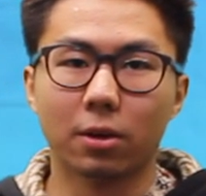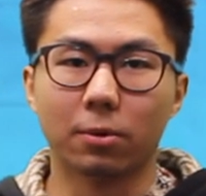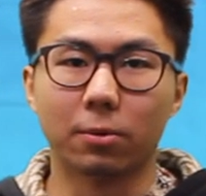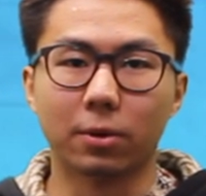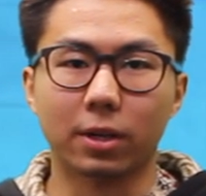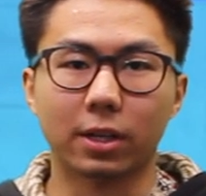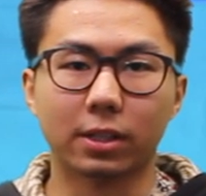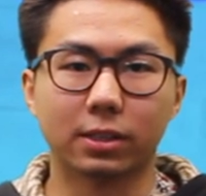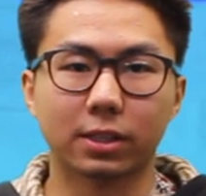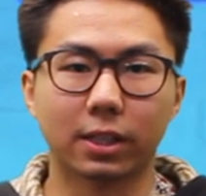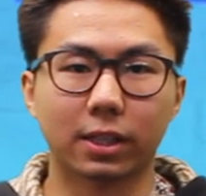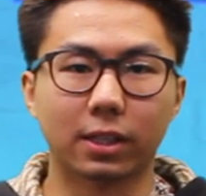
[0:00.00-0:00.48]

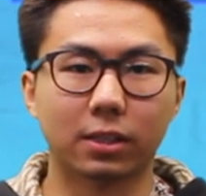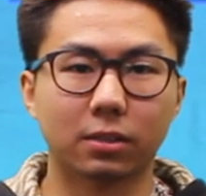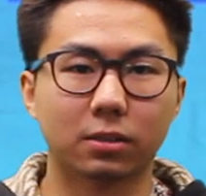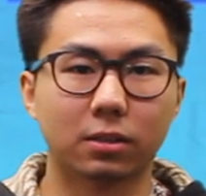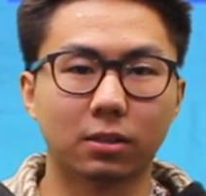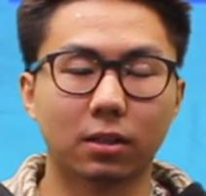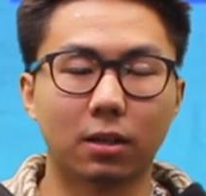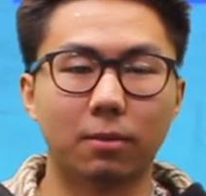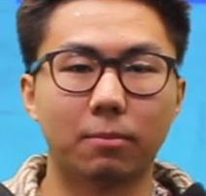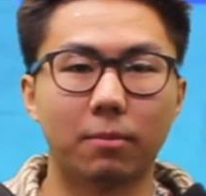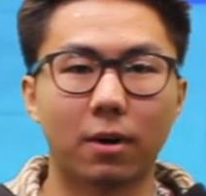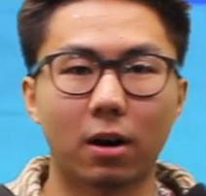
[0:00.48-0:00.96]
with is
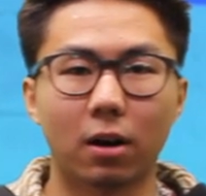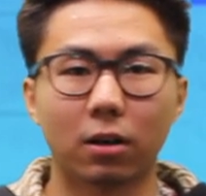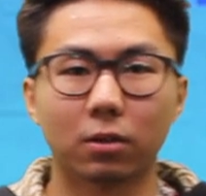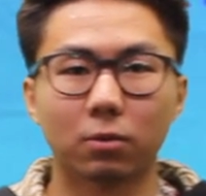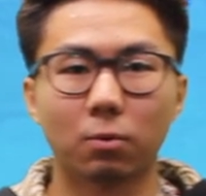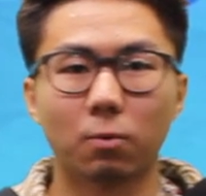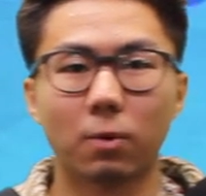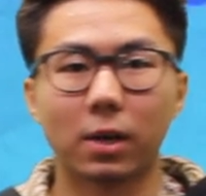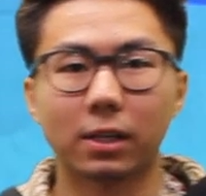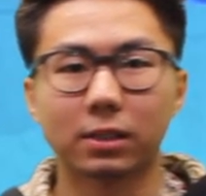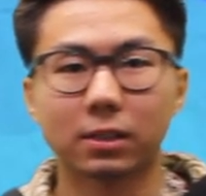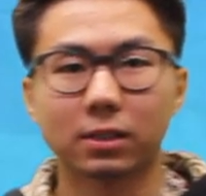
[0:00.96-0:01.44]

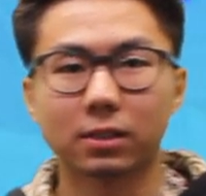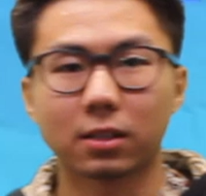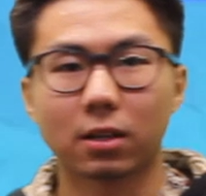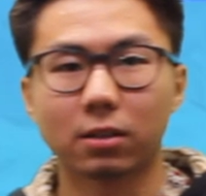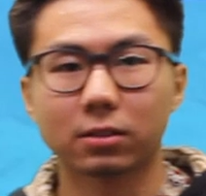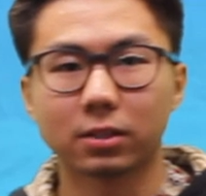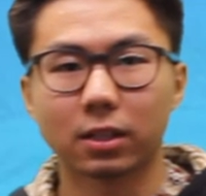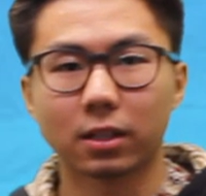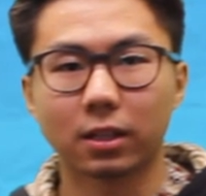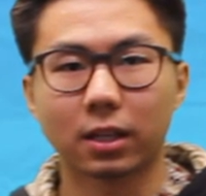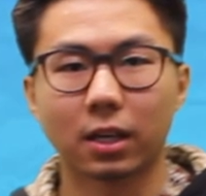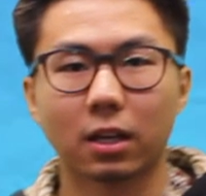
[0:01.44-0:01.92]
about
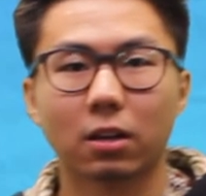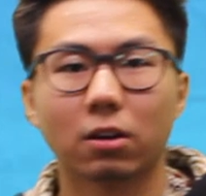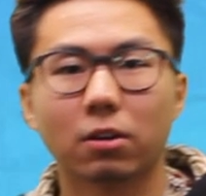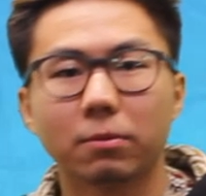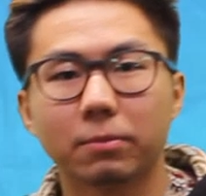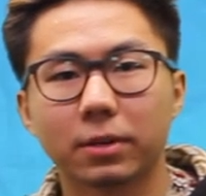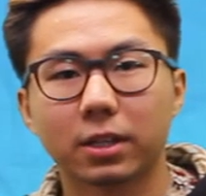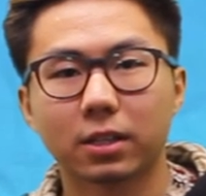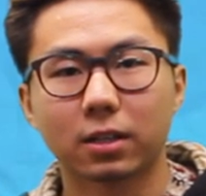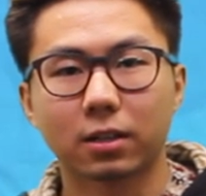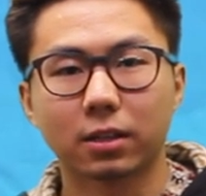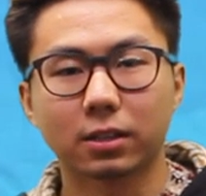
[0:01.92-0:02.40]
1,000
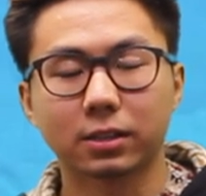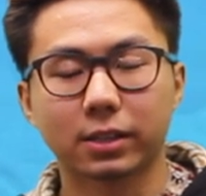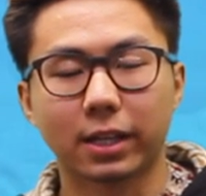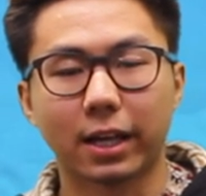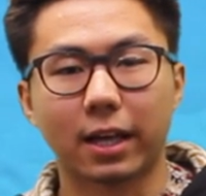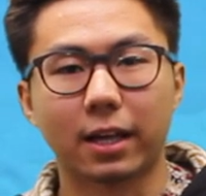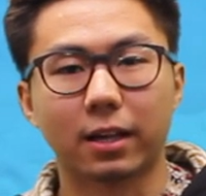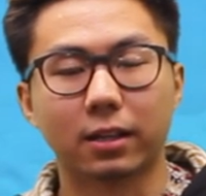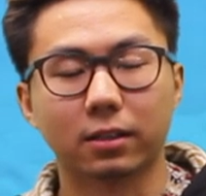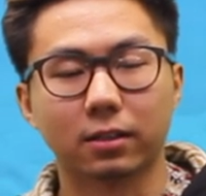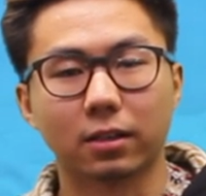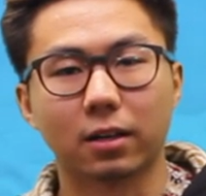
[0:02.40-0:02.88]
kilometers
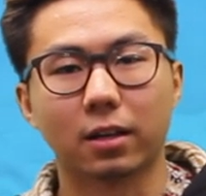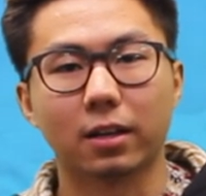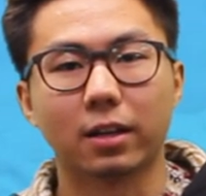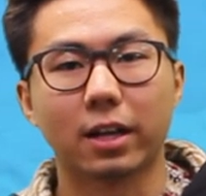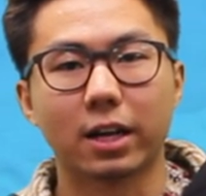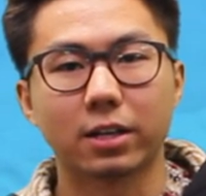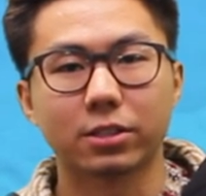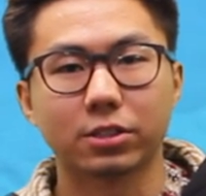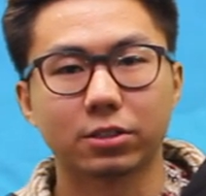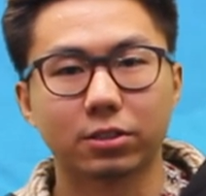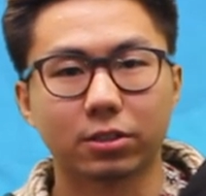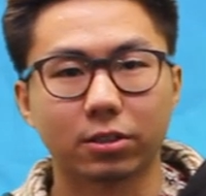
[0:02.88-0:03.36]
and a
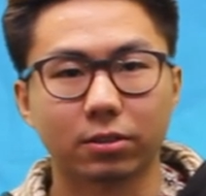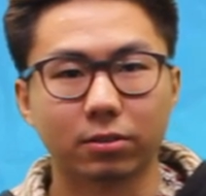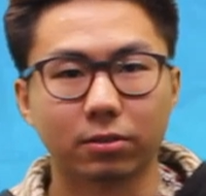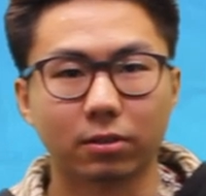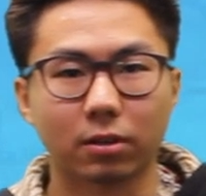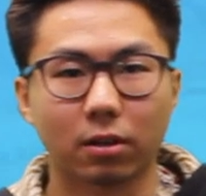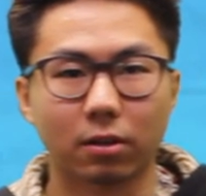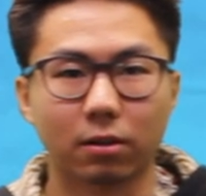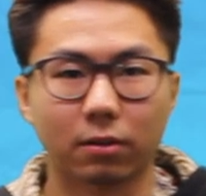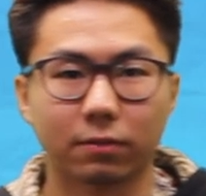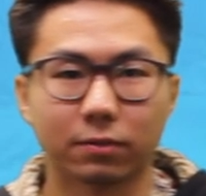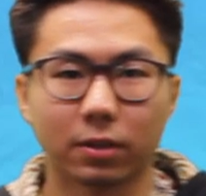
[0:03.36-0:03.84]

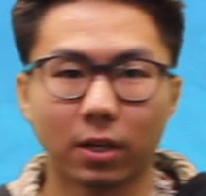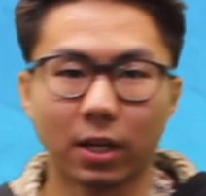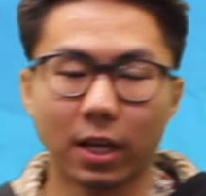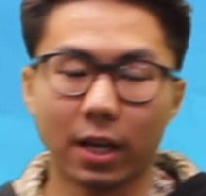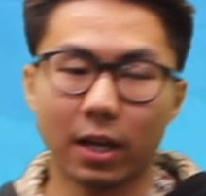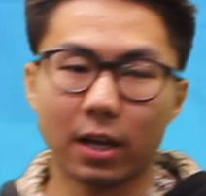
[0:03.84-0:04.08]
latitude of